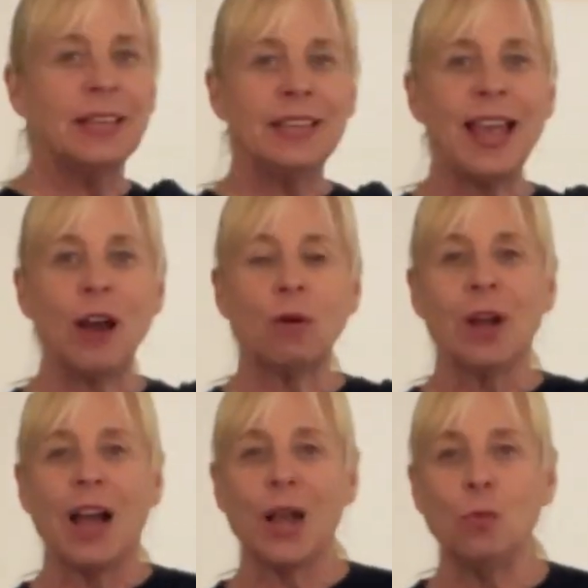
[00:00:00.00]
Now,
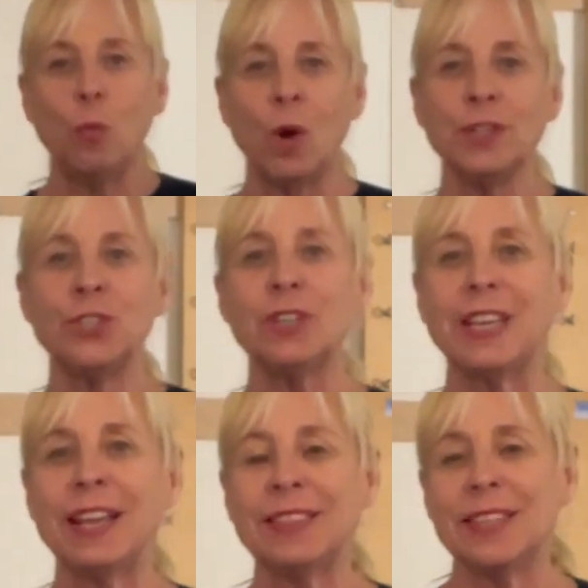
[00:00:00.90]
I want you to
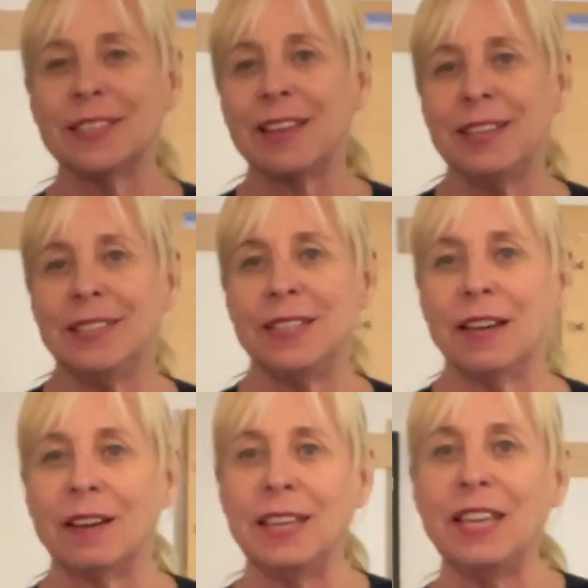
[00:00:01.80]
get this
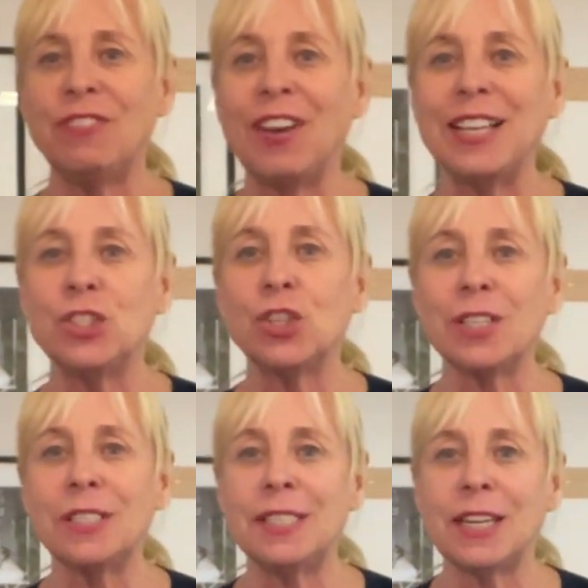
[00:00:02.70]
idea. If I
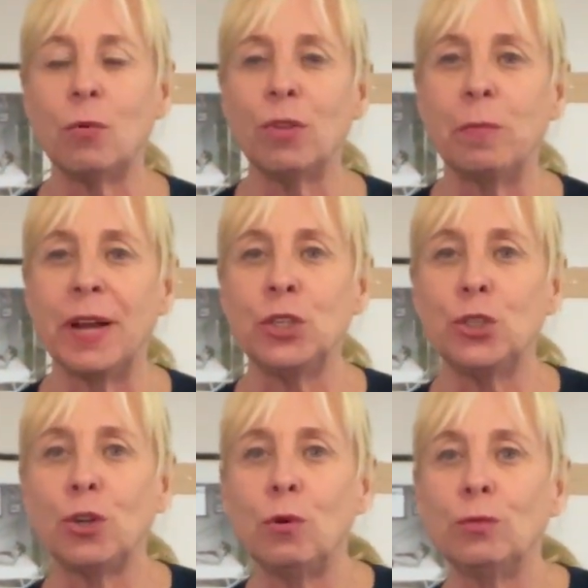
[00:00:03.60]
just stick with my
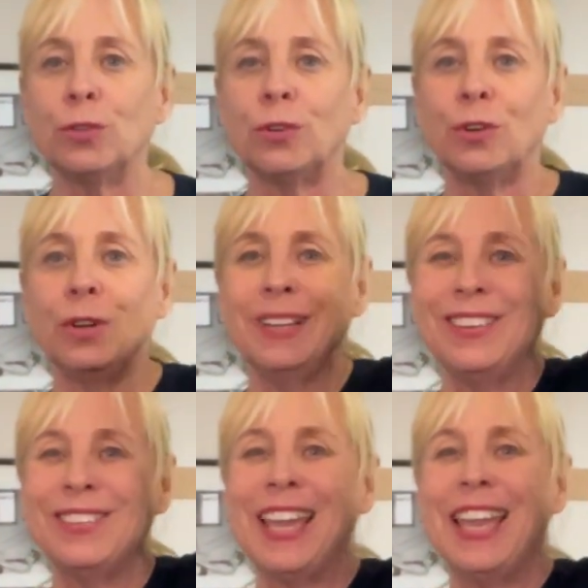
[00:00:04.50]
shoulder,
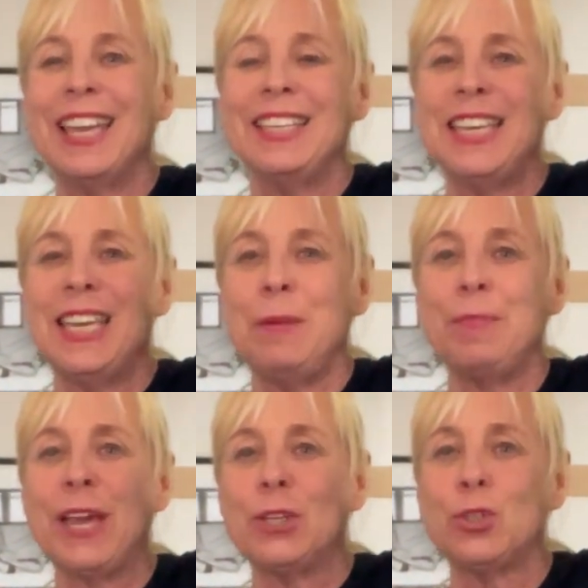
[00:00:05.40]
okay, and
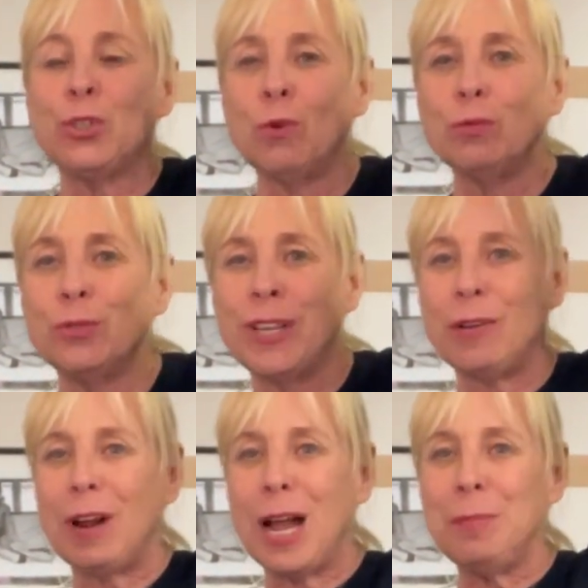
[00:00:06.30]
keep that shoulder
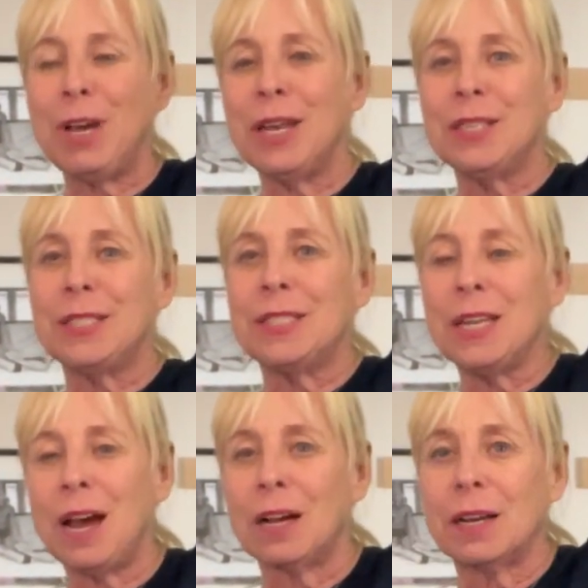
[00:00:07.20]
down, I'm kind of
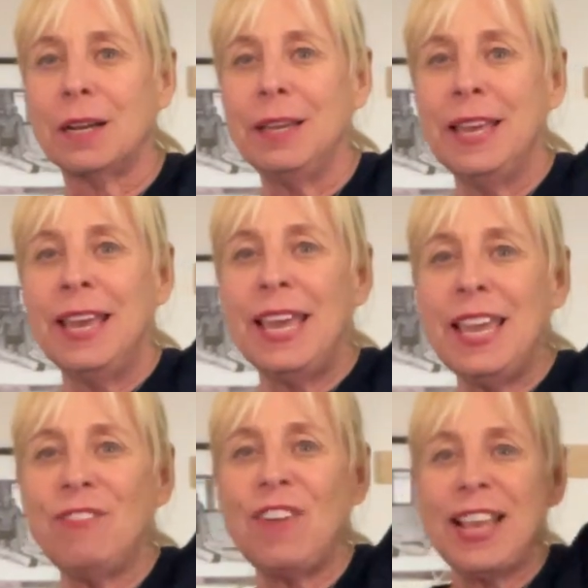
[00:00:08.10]
stuck.
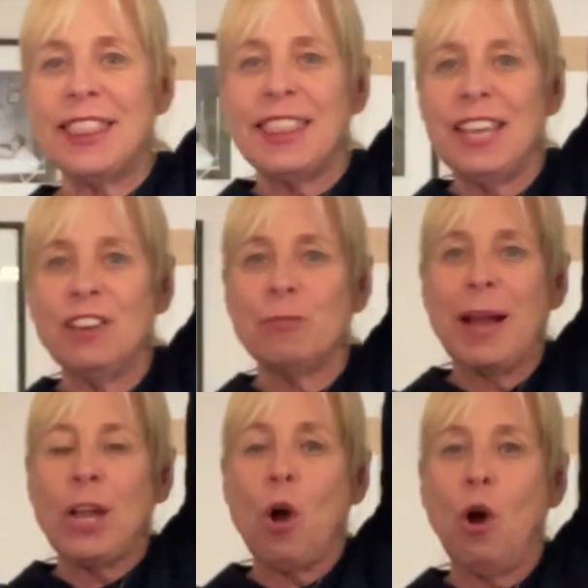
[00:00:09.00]
If I think of
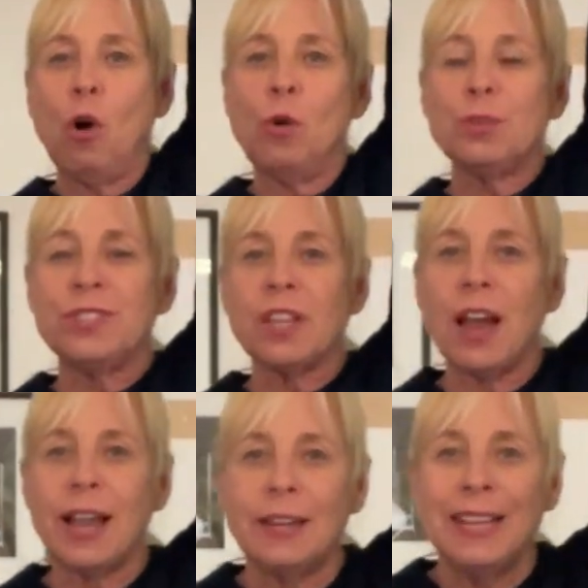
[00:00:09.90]
my whole
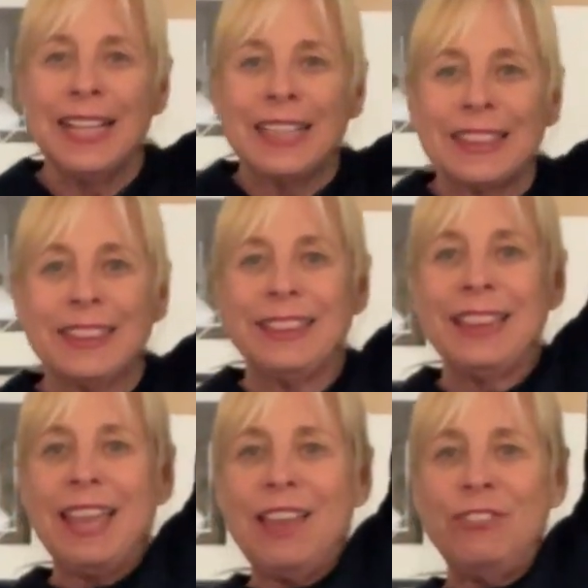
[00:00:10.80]
side
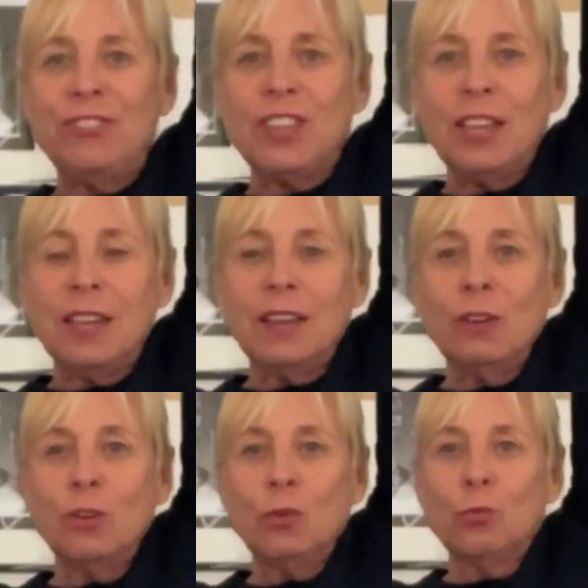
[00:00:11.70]
lifting
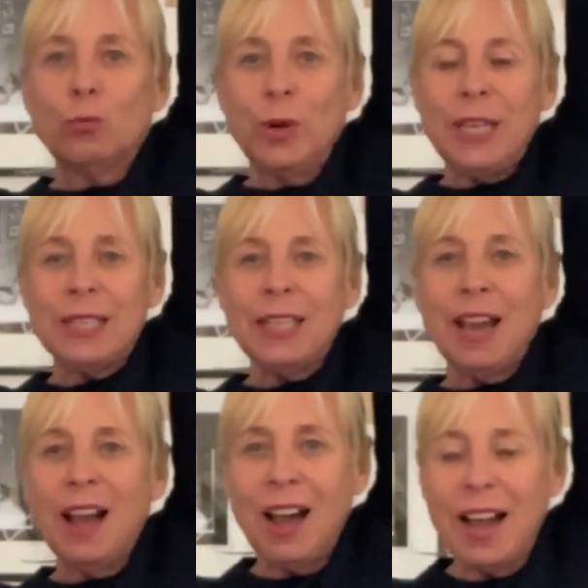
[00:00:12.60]
really
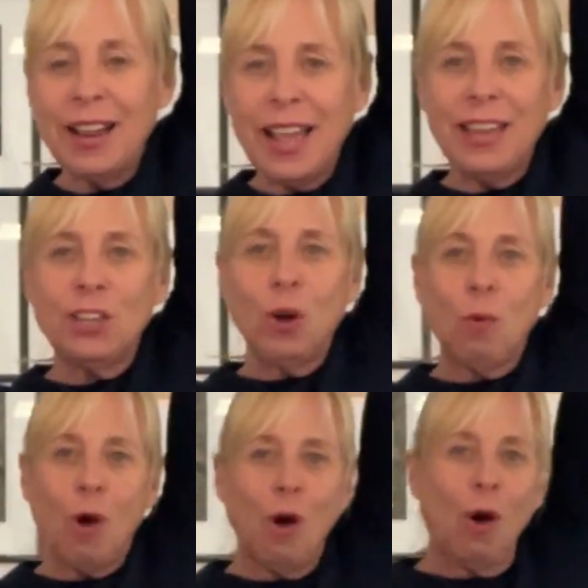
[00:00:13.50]
high and
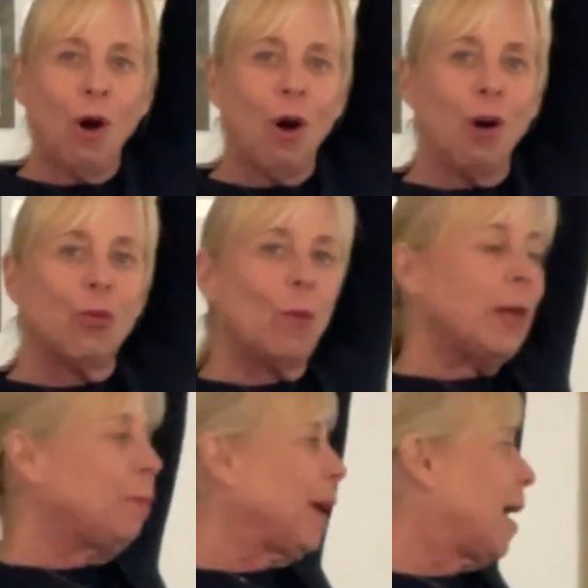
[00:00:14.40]
go all the
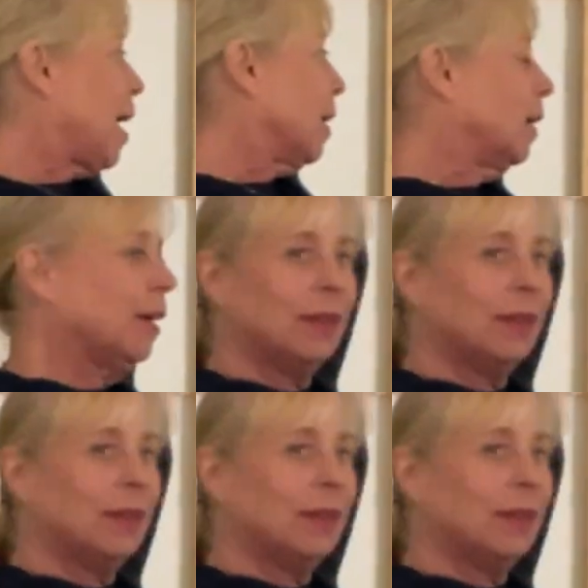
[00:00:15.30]
way back